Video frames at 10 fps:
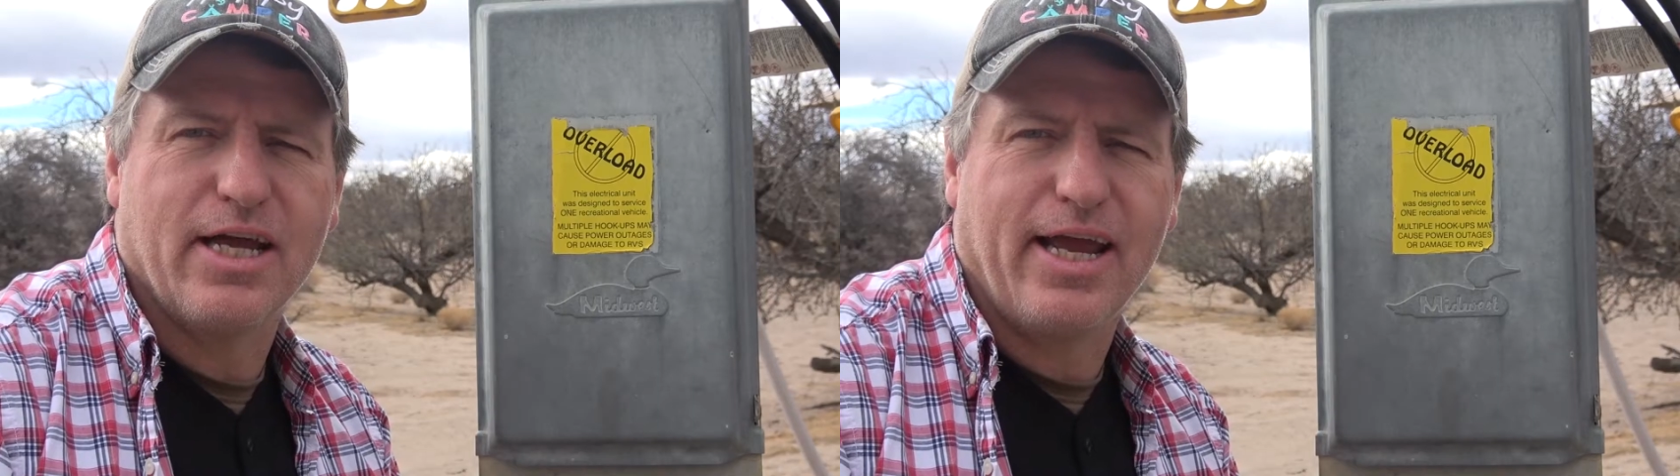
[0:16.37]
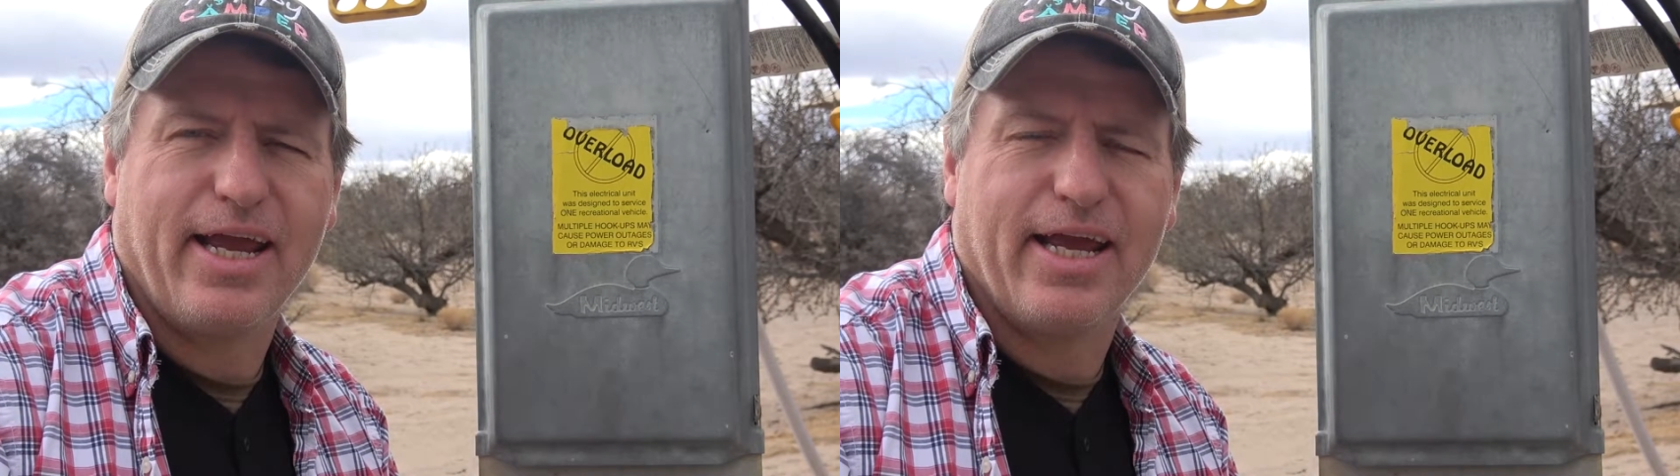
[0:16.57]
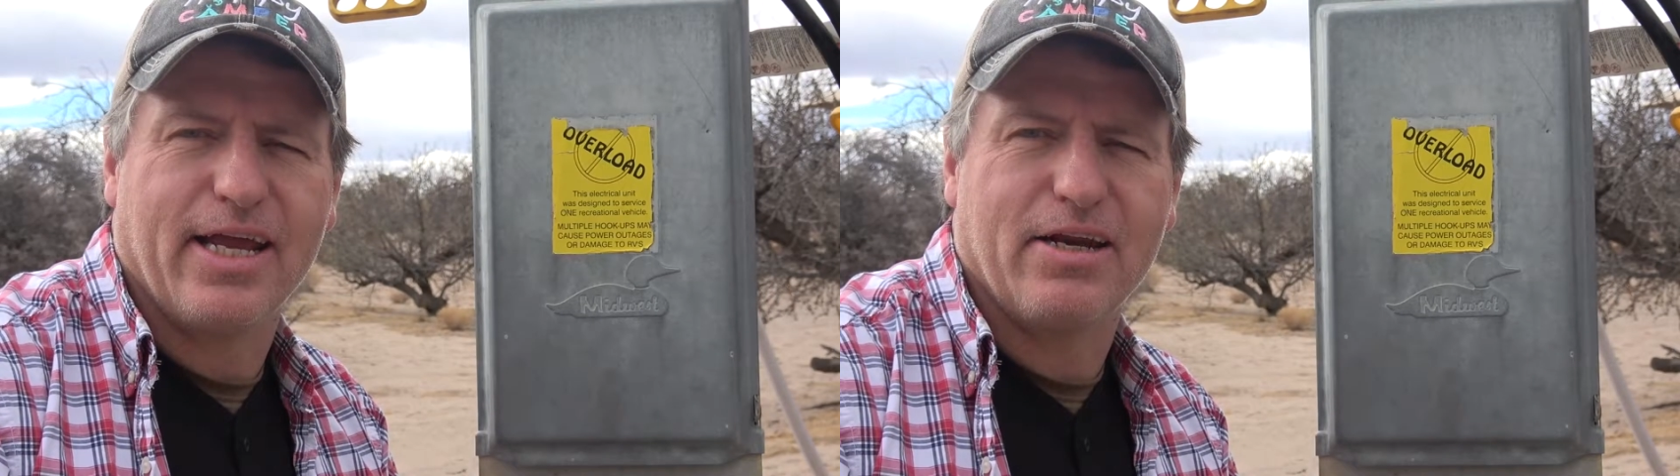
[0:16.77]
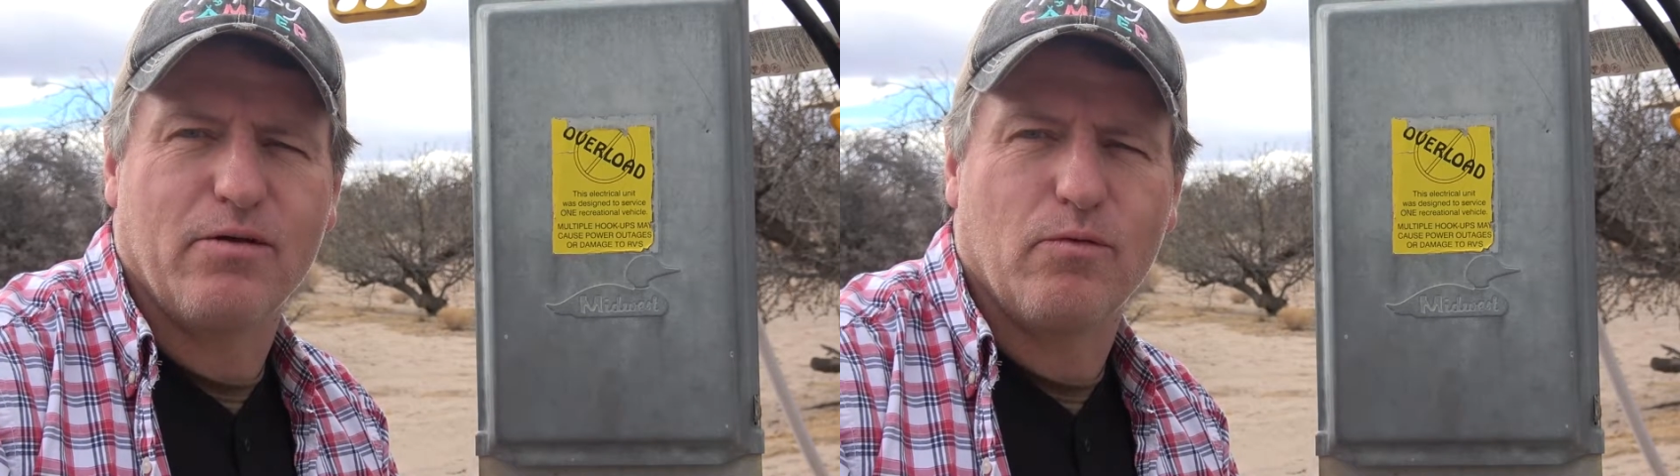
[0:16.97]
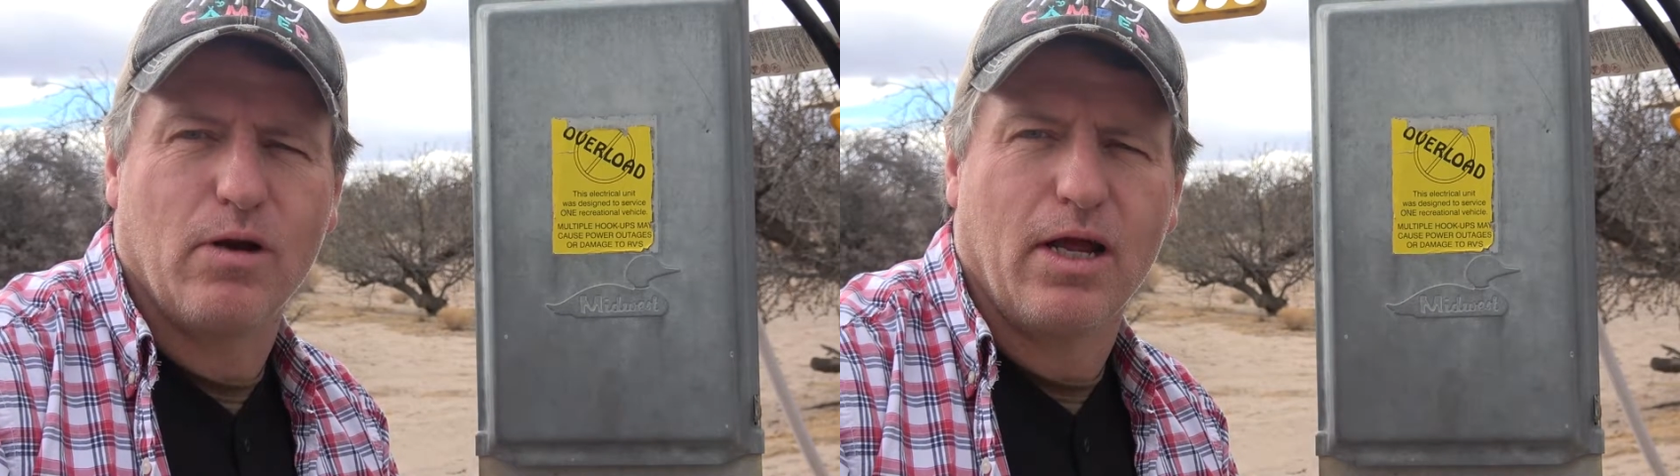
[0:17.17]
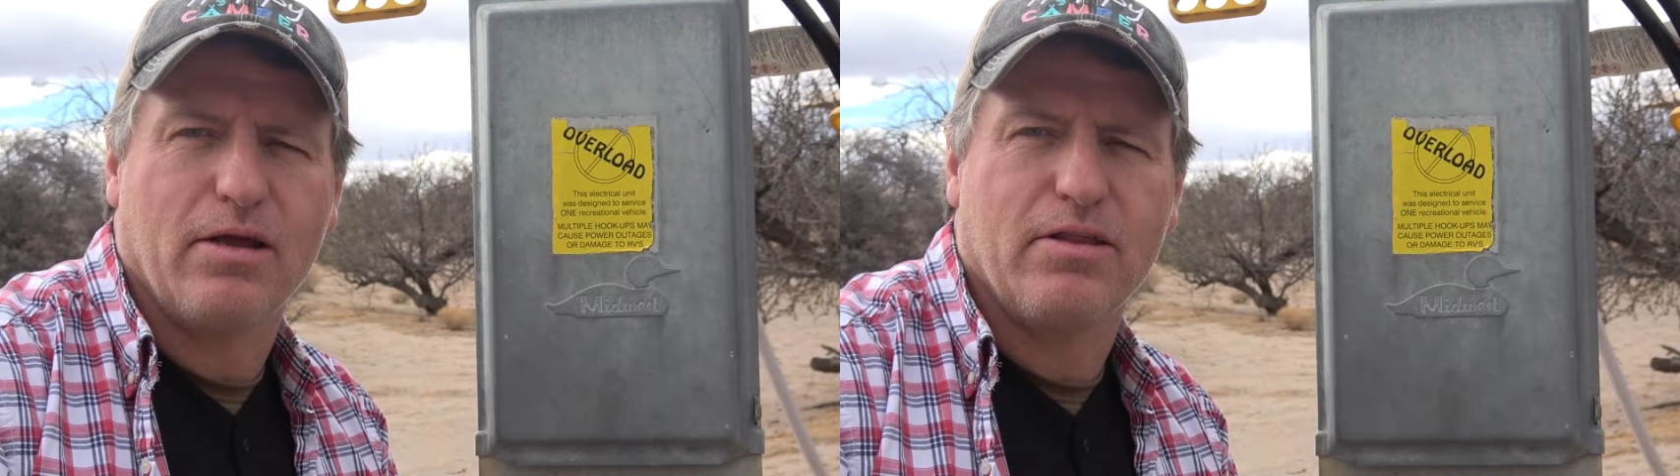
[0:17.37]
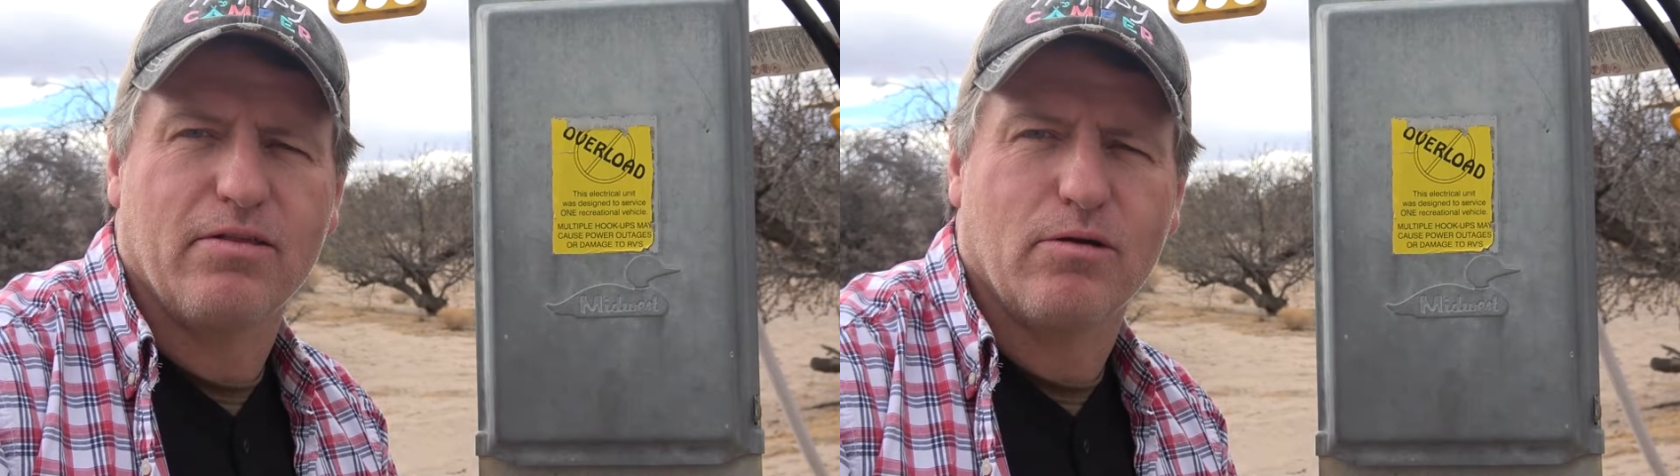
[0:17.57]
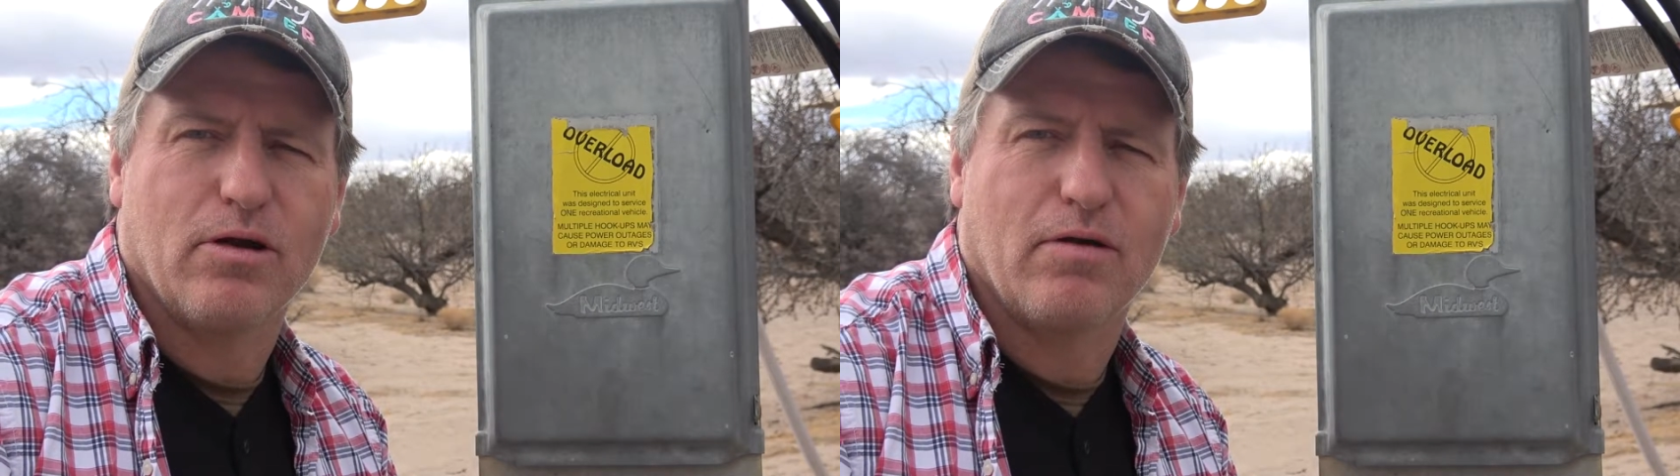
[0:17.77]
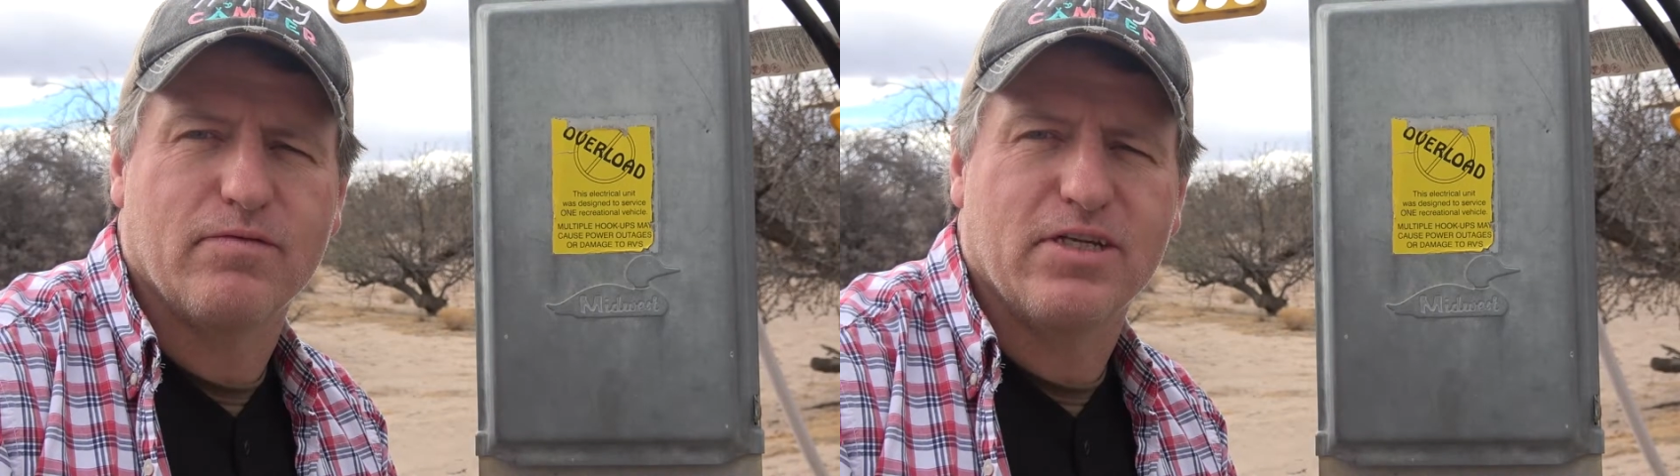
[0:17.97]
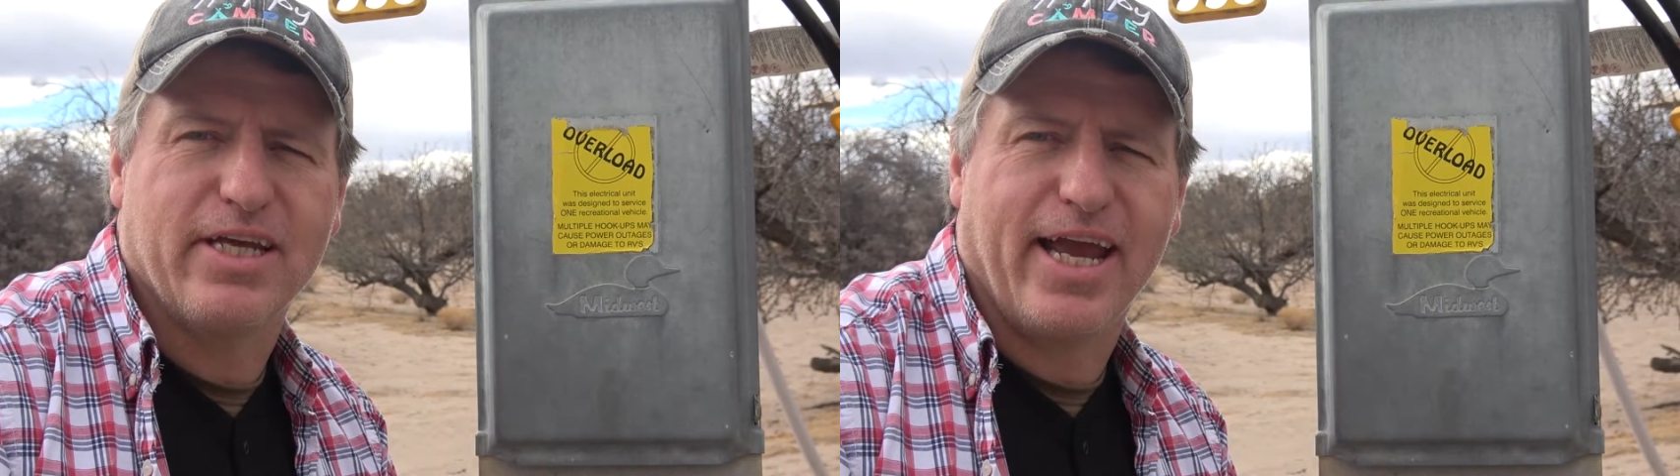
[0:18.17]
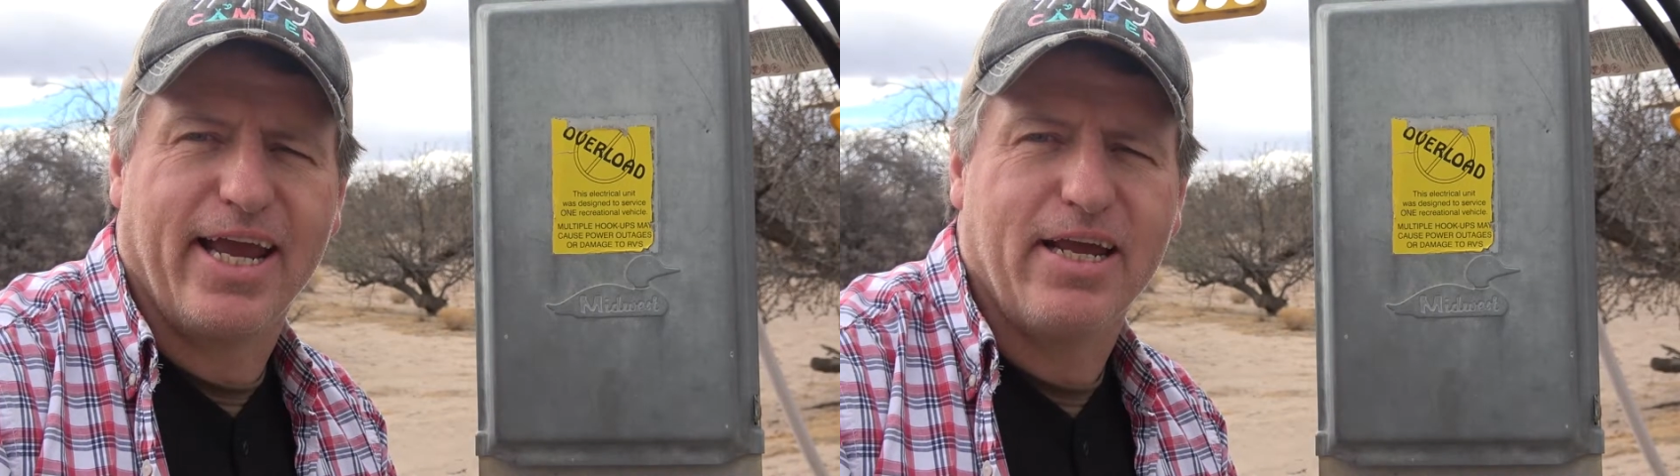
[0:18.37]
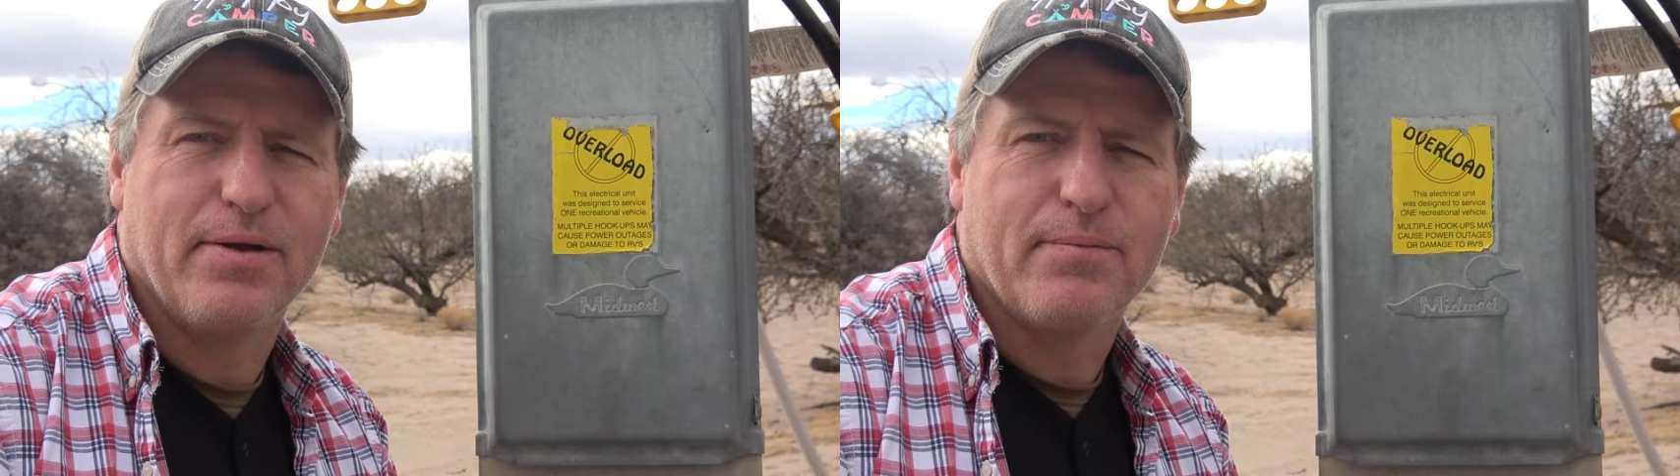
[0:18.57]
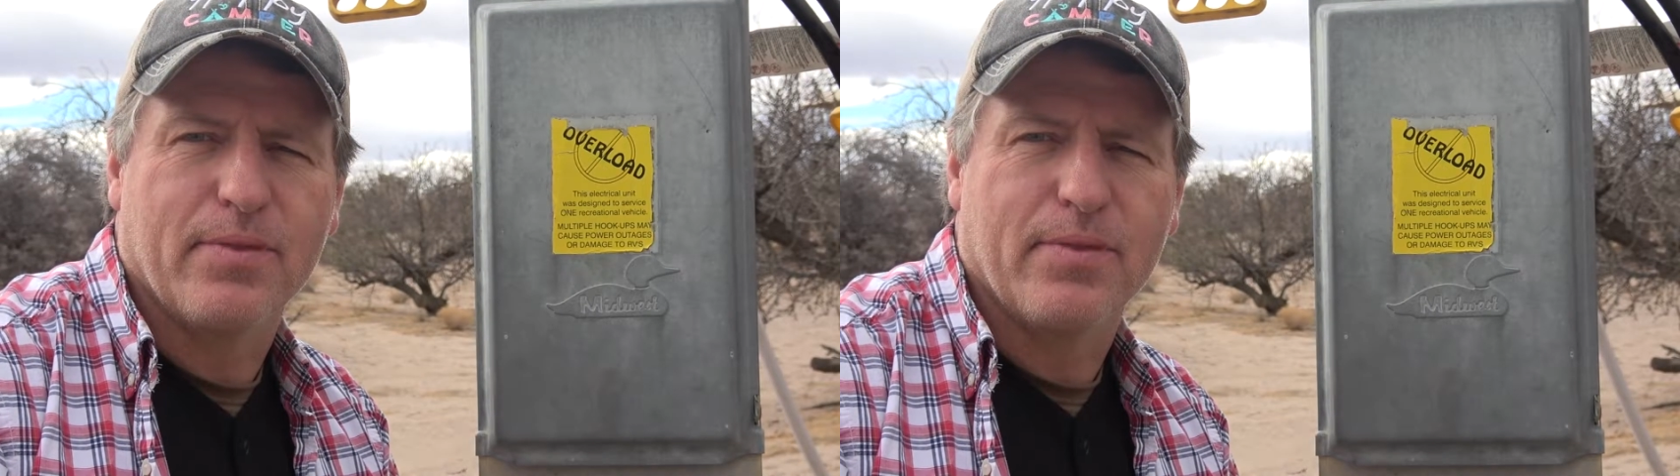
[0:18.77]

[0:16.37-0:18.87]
And what I thought of today